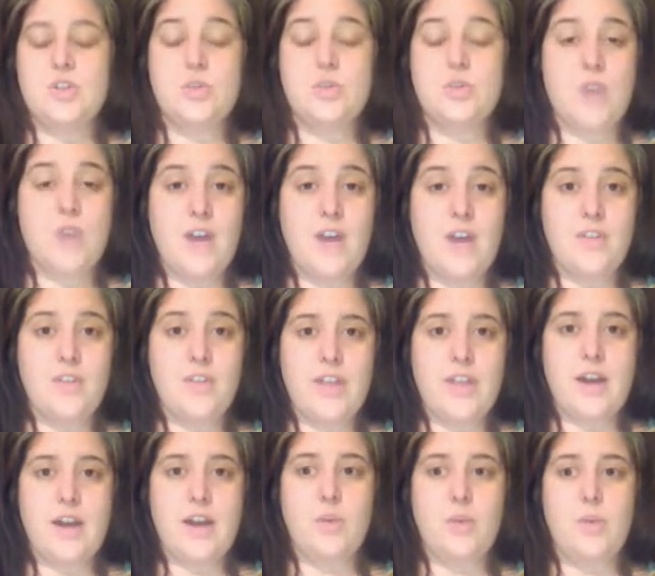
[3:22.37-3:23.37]
cover
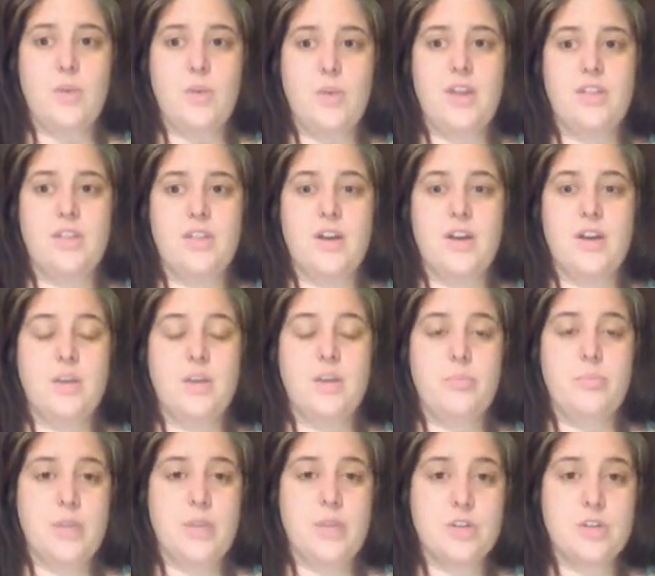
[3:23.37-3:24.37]
that with a
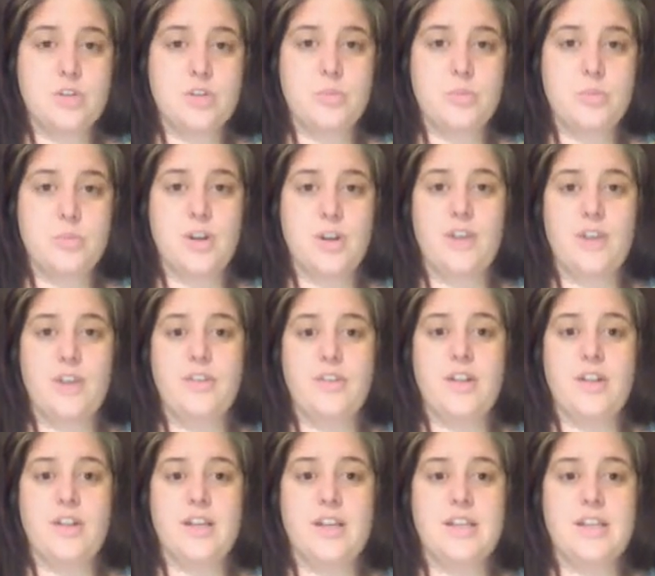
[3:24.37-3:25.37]
picture book, I feel
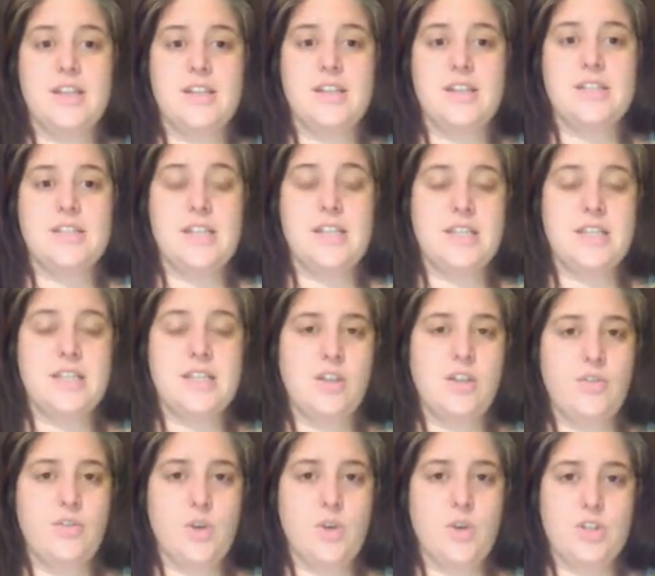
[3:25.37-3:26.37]
like is easier
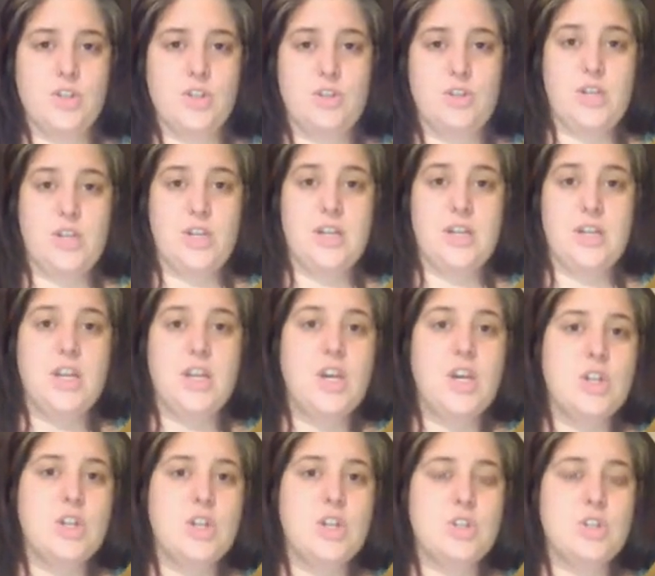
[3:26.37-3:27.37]
for a student
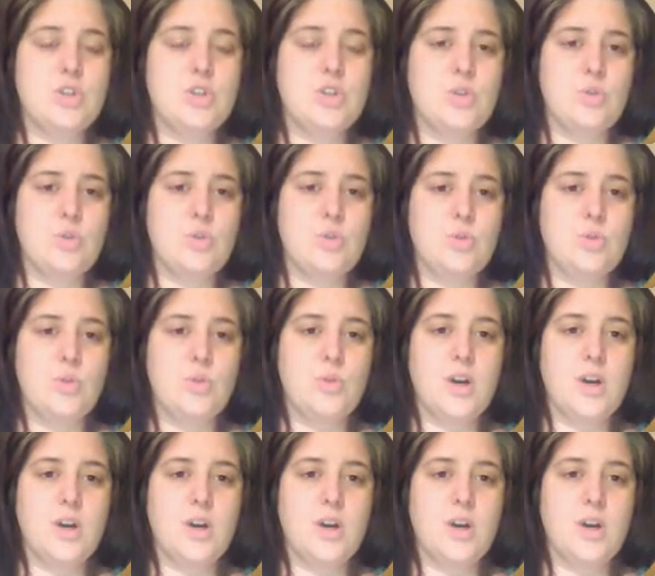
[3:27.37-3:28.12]
to